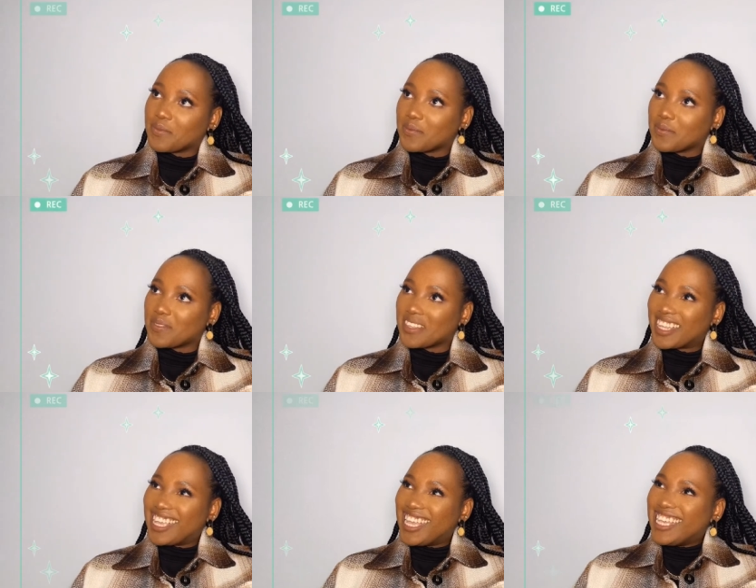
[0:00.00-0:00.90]
That's
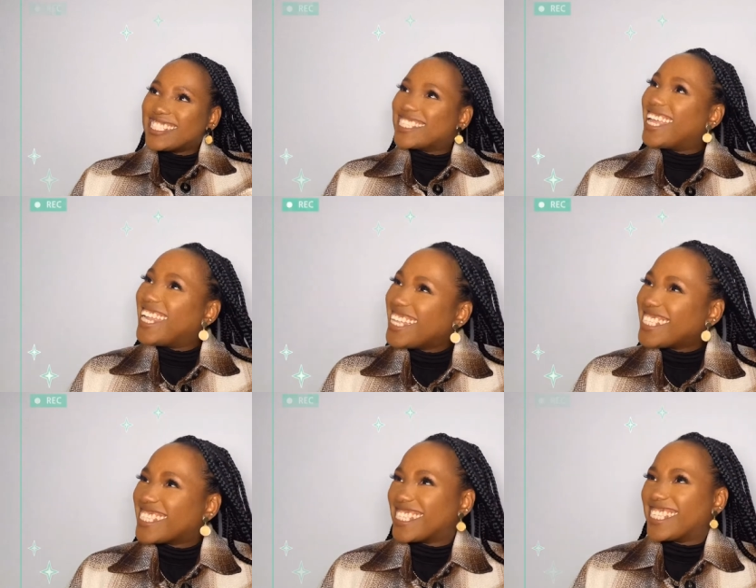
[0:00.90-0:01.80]
all. Is that
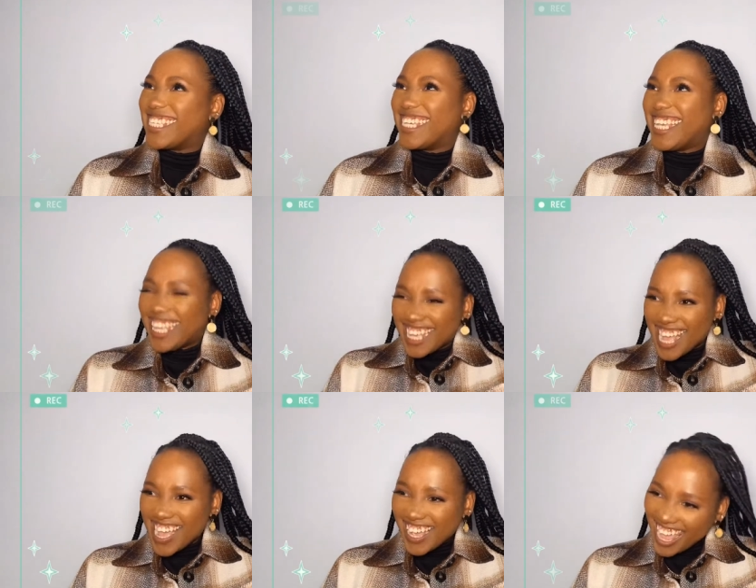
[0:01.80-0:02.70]
it? That's it.
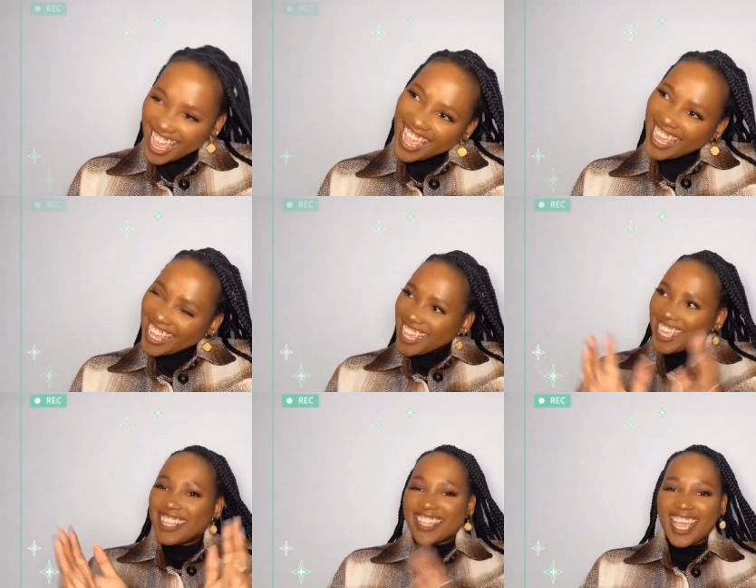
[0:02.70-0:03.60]
Okay.
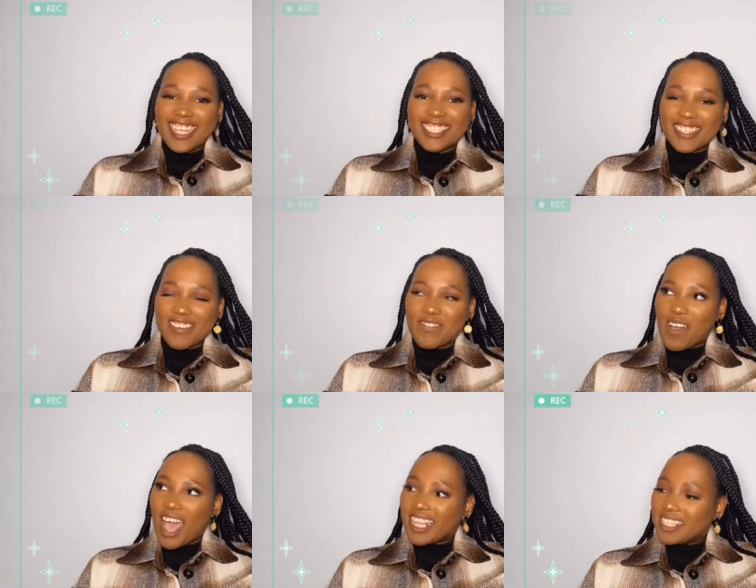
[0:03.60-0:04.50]
Thanks for
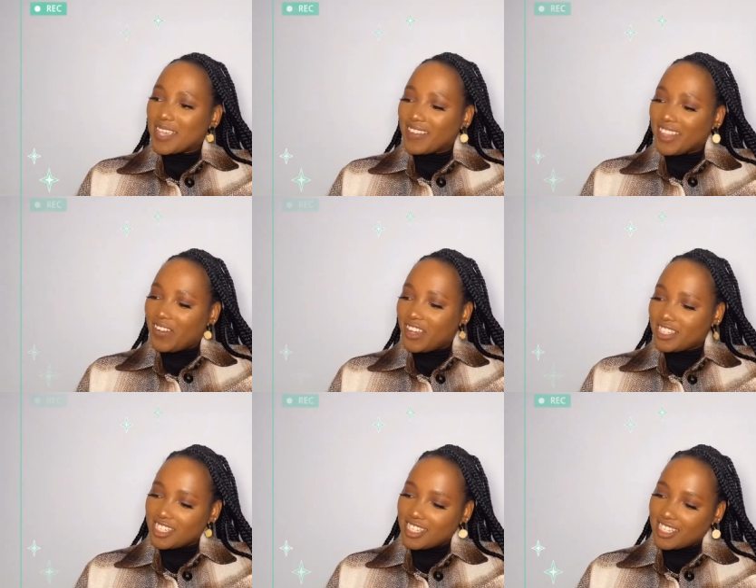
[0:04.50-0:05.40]
asking me the
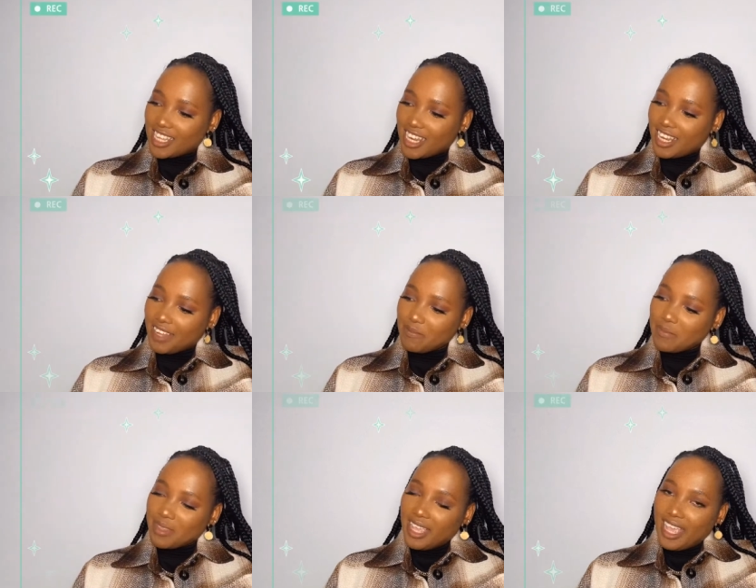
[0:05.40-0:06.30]
questions, honey.
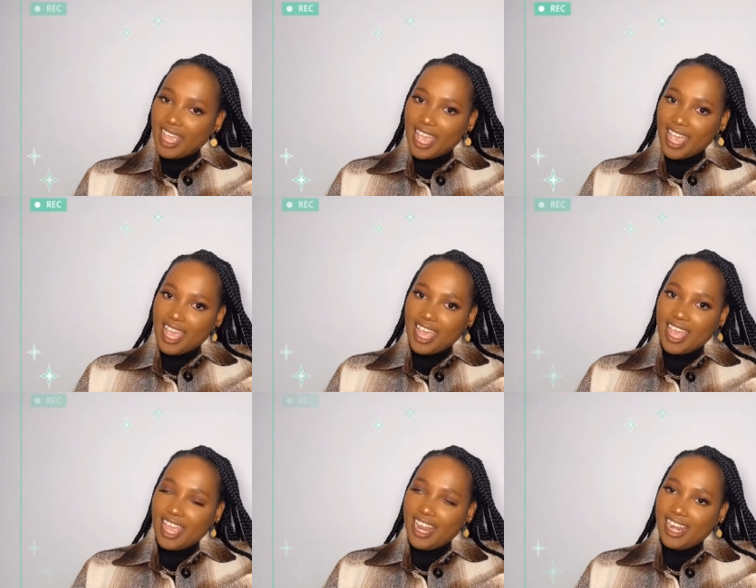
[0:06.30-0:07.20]
Pleasure.
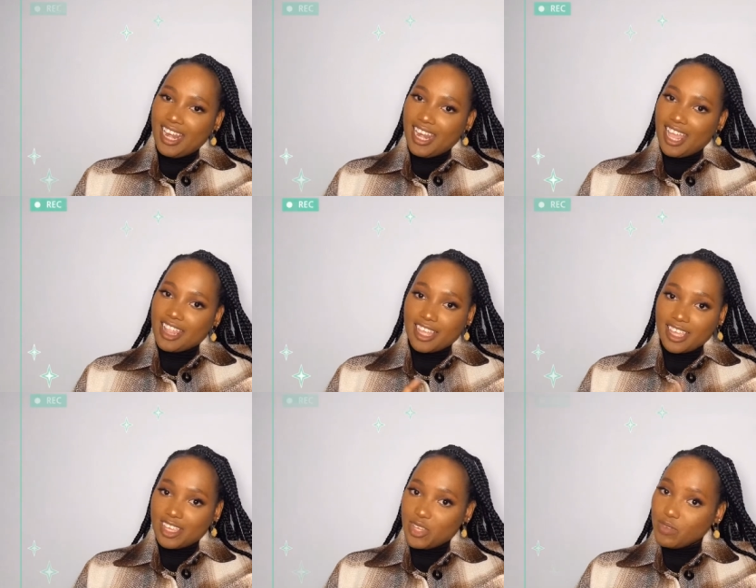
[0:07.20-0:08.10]
And thank
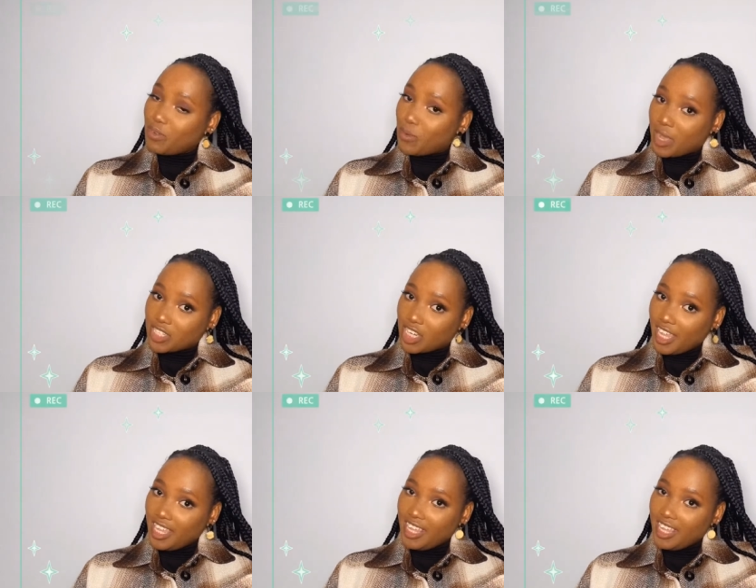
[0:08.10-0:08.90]
you for watching.